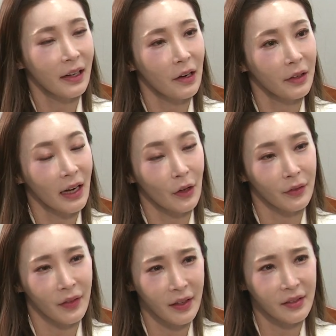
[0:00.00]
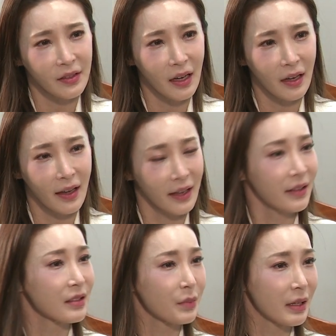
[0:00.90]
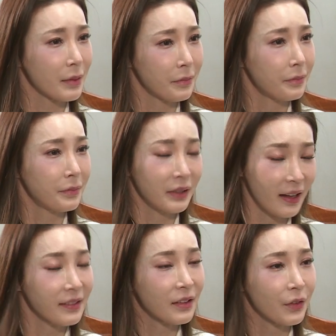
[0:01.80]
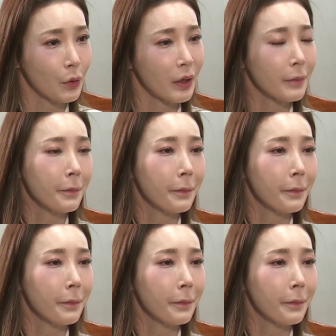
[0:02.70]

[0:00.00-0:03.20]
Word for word: carrying out this mm. uh, mm. NSP plus, if you will?